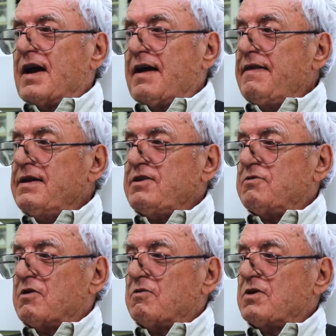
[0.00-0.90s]
And then you
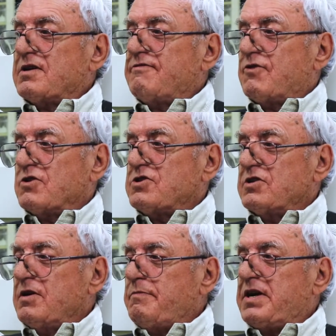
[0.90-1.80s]
were really
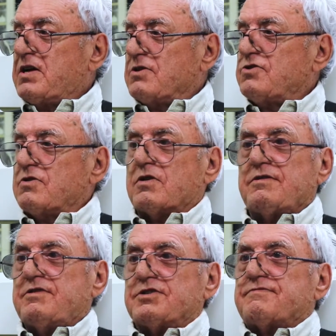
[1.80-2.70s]
fortunate because you
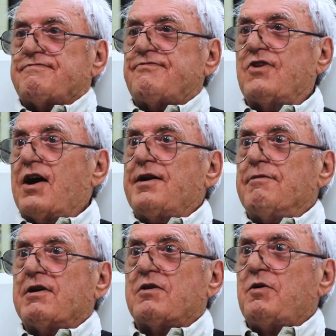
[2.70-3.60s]
could just fly it
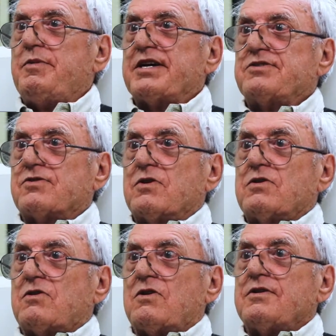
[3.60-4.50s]
around in a big
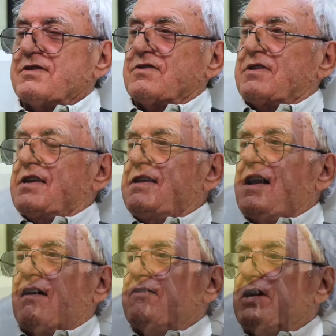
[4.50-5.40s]
circle, because it didn't have